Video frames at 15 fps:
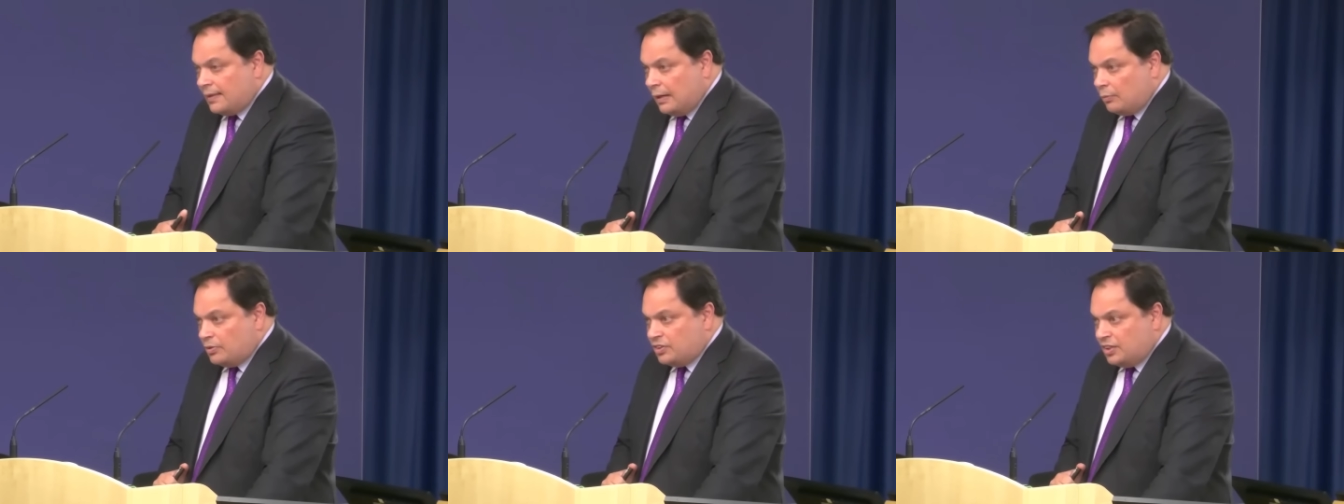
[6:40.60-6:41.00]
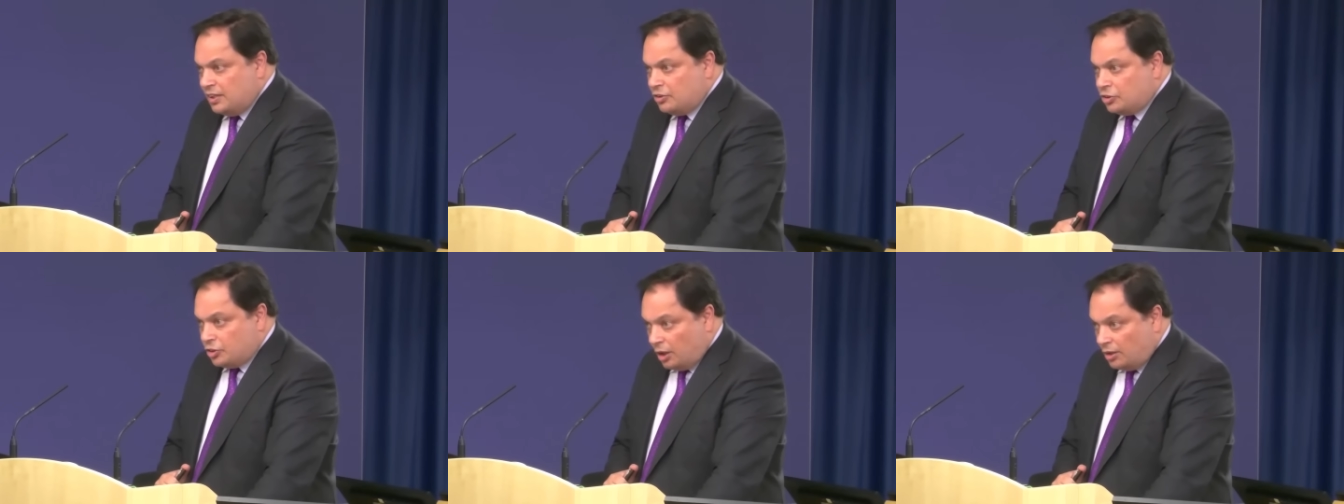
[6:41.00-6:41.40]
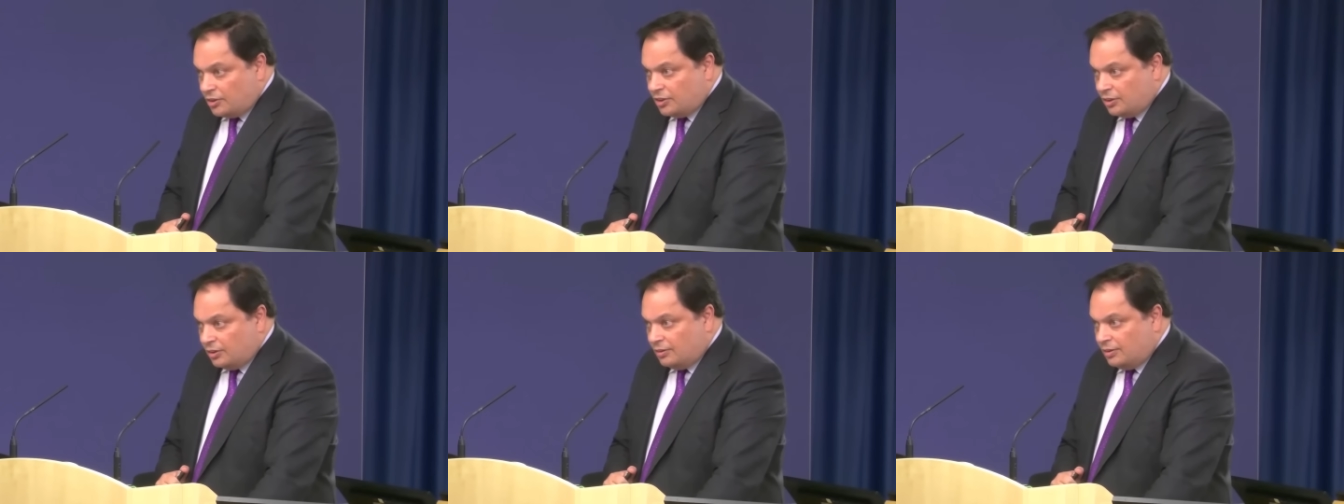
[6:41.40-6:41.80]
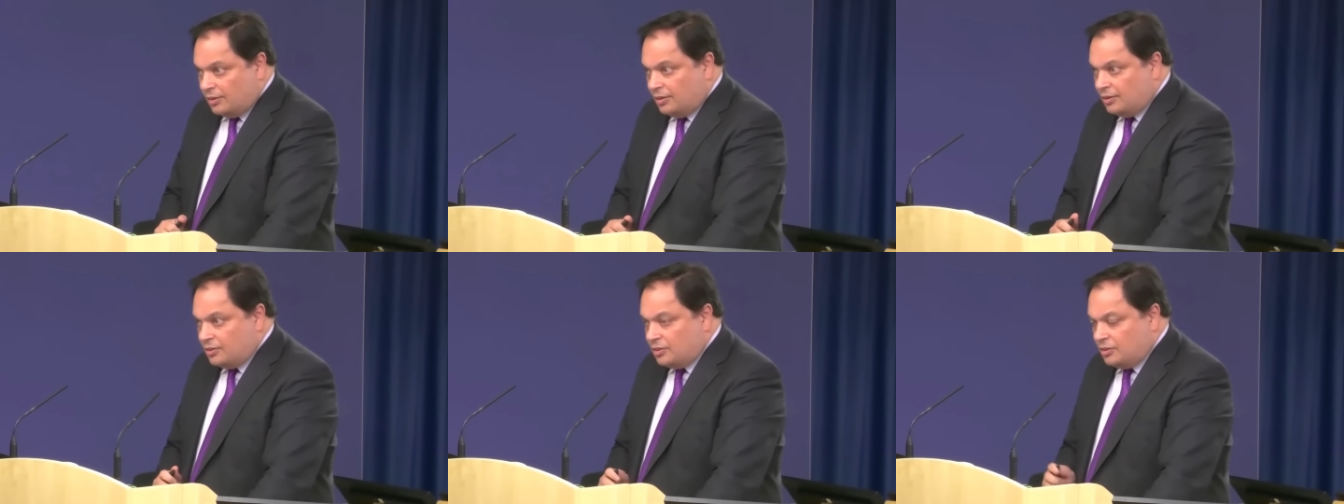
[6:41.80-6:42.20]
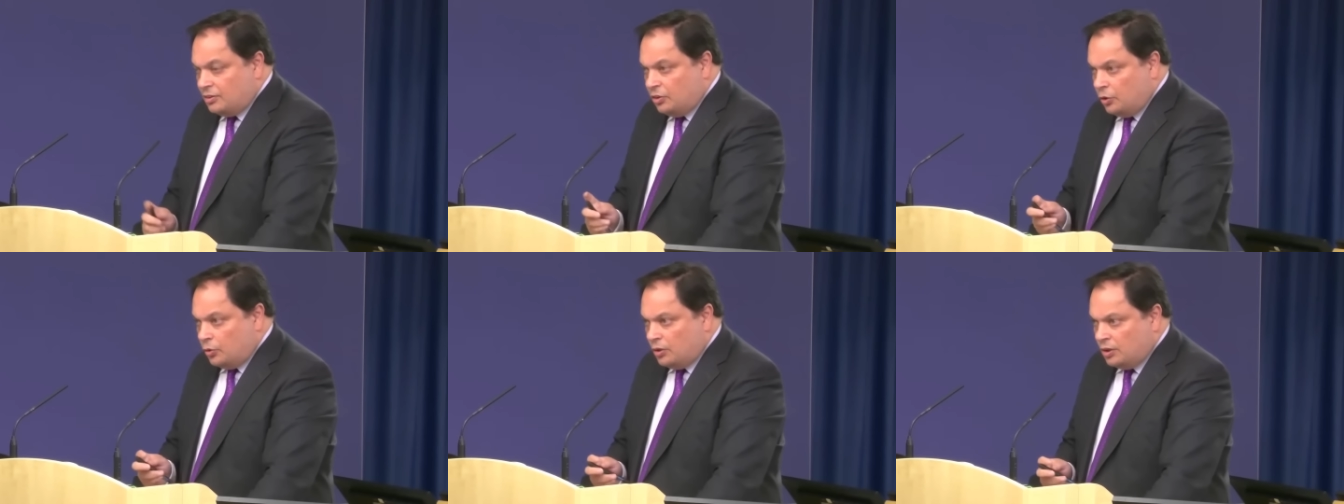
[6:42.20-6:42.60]
That was the instruction that
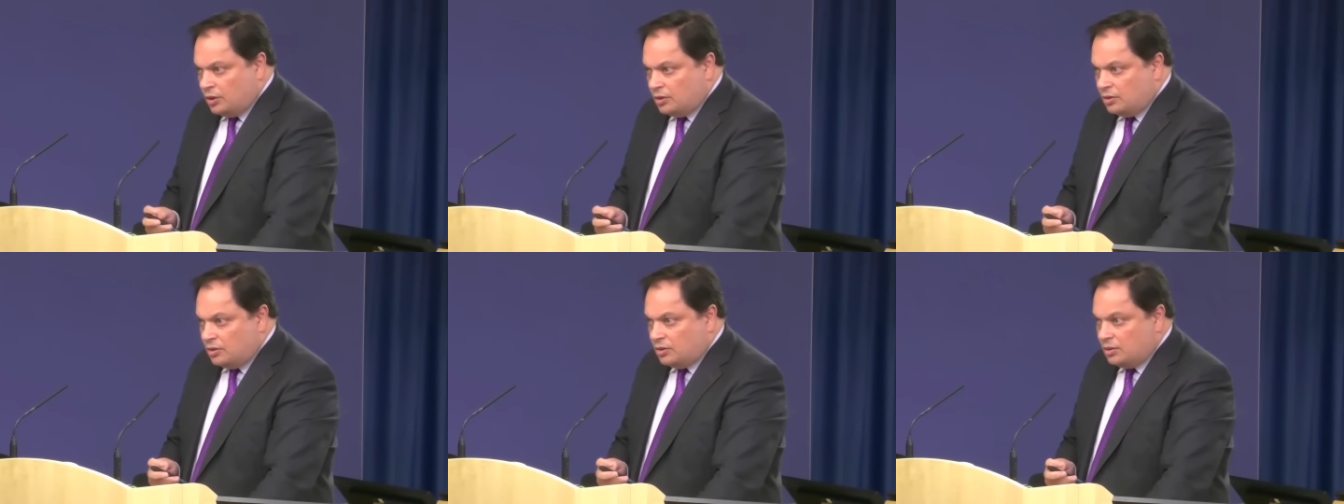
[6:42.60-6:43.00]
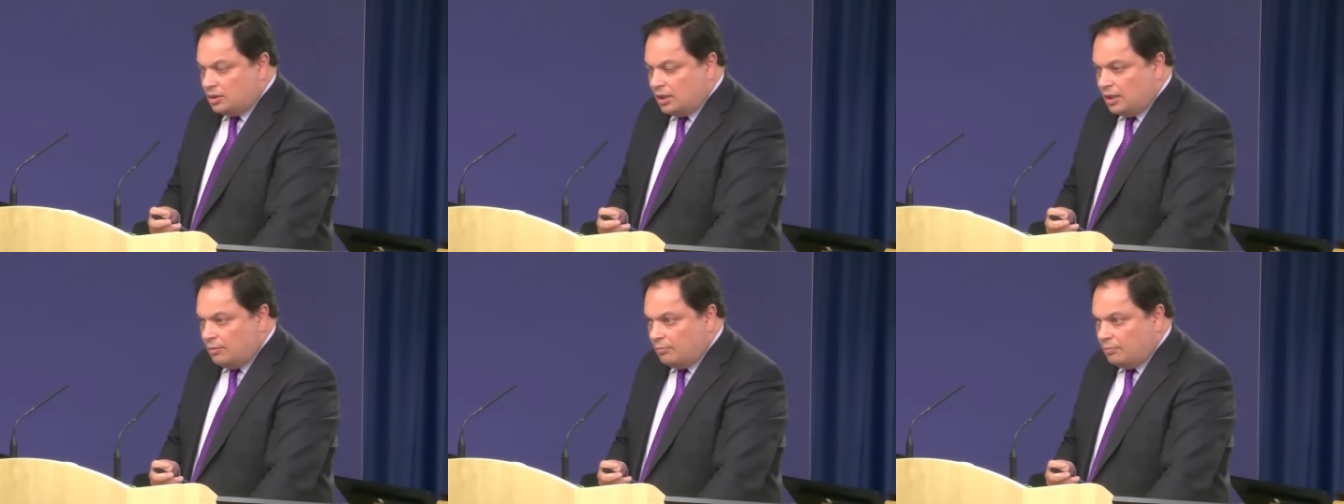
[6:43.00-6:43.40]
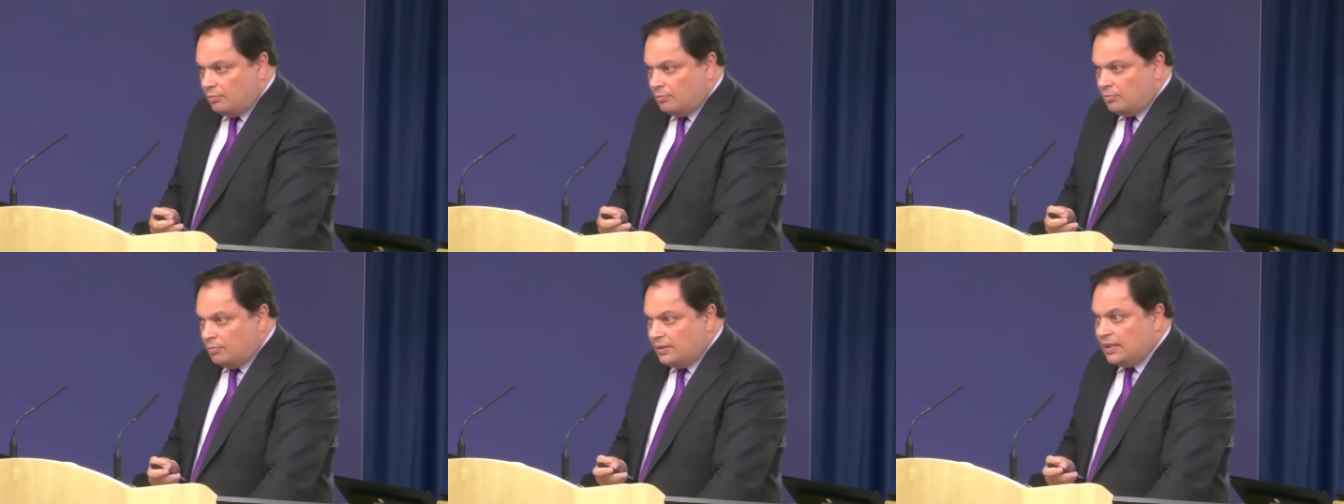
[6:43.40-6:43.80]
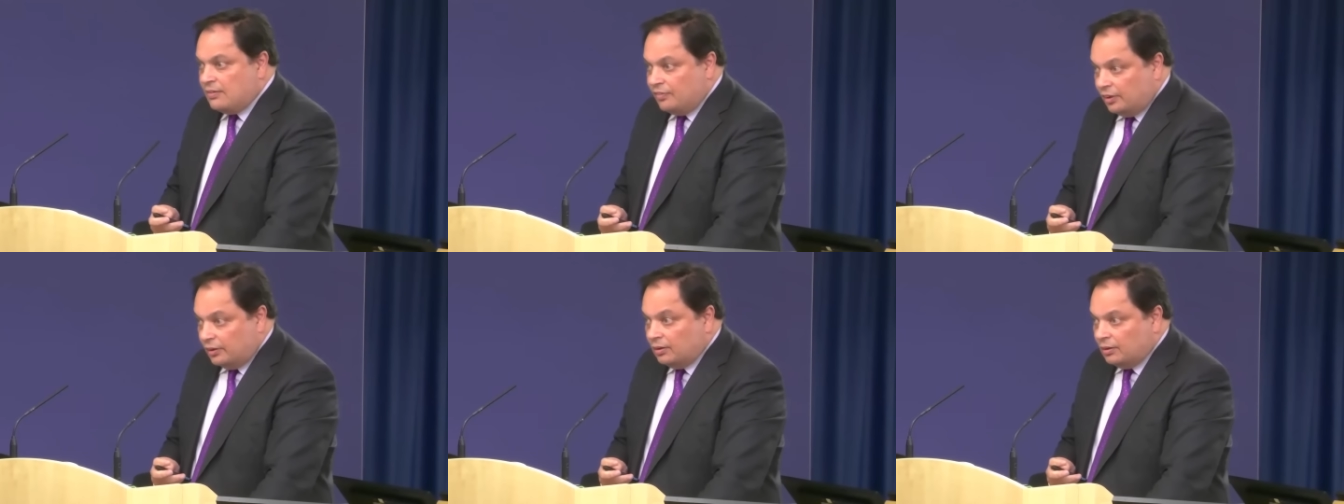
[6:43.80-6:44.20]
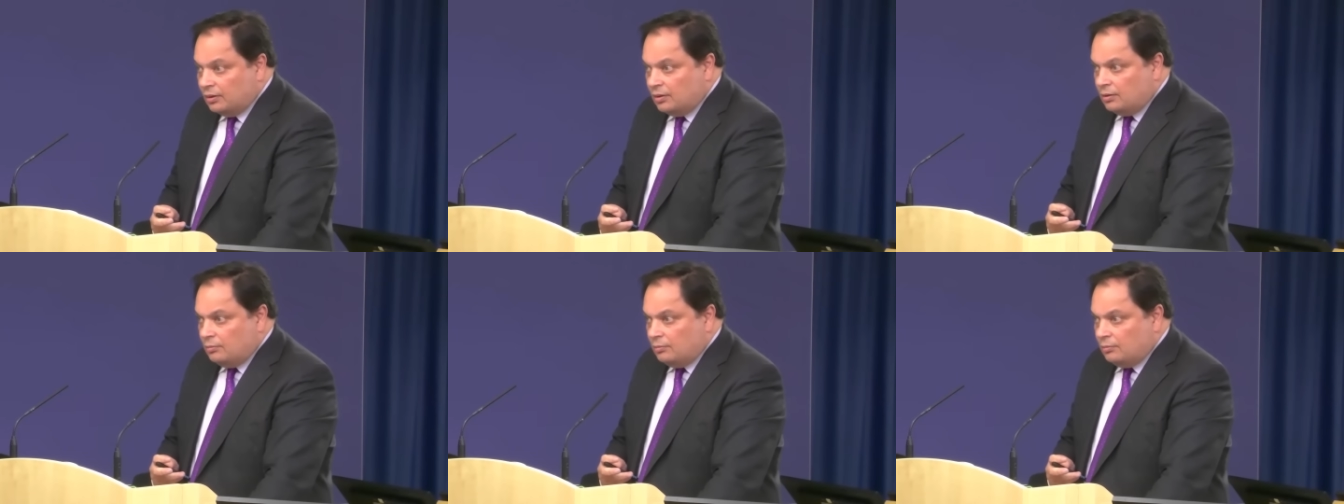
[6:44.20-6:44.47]
you had um, given,